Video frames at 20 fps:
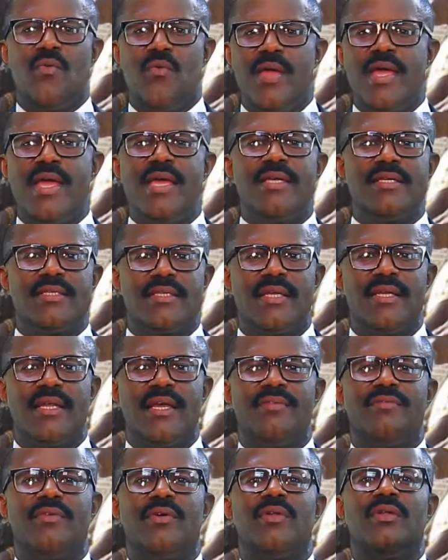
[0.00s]
raise the
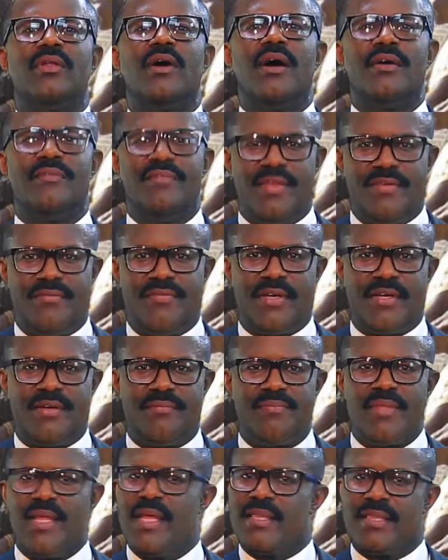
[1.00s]
level of living.
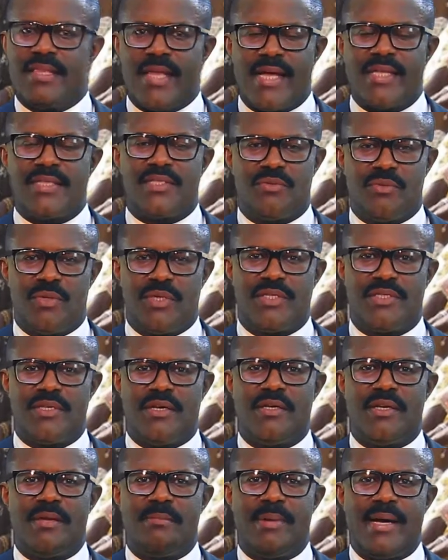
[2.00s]
That's what it's
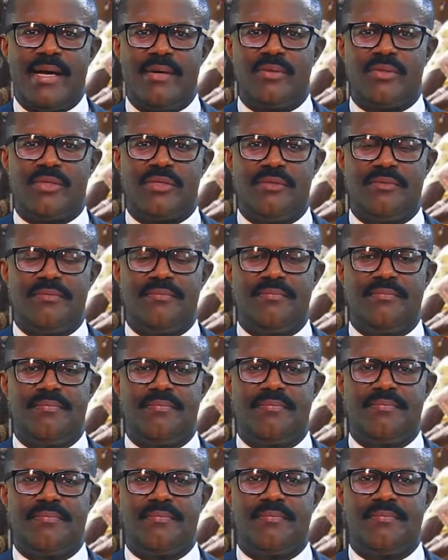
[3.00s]
all about.
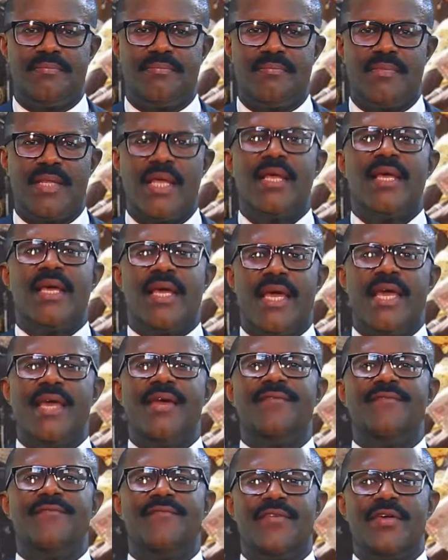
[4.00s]

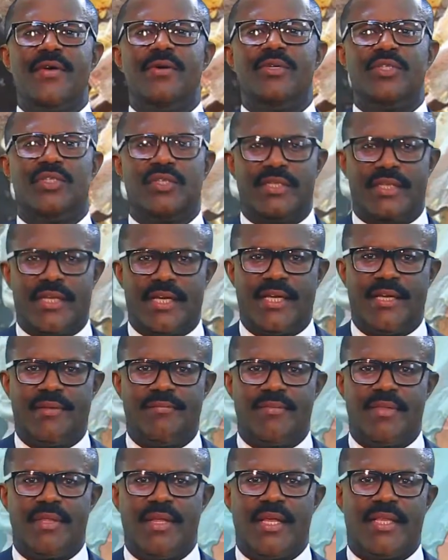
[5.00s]
In view today,
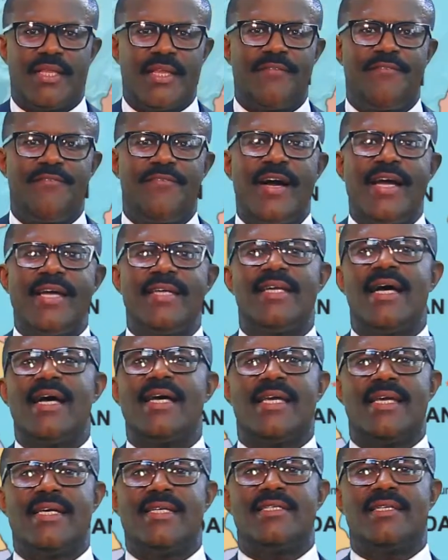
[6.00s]
the fight
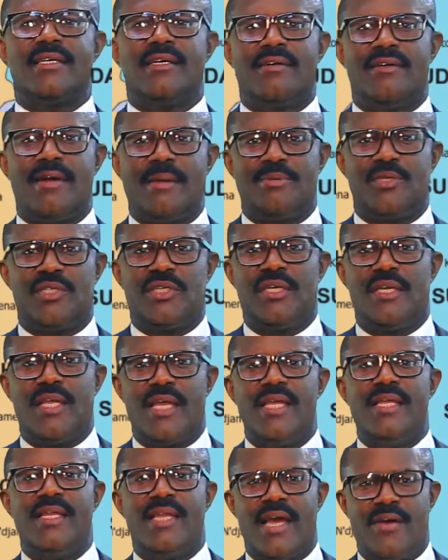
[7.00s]
against corruption
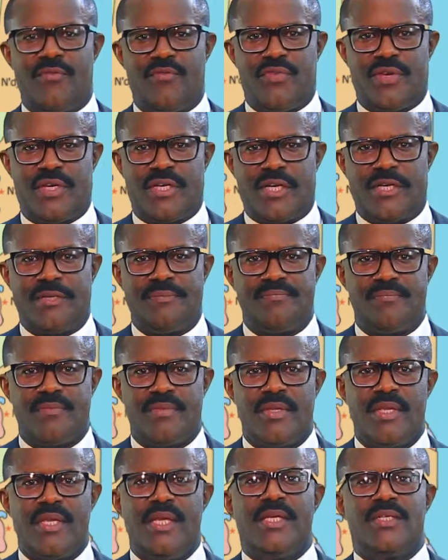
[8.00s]
in Africa.
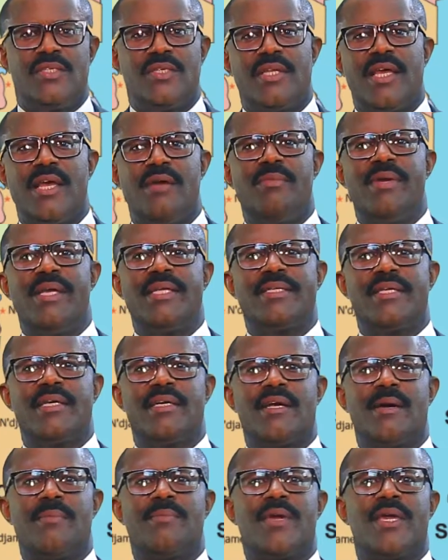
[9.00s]
Today we
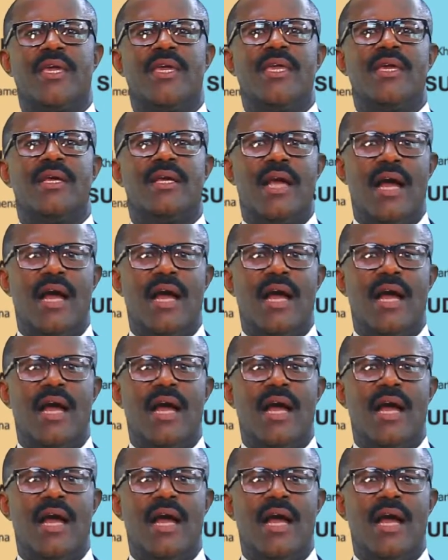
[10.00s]
take up key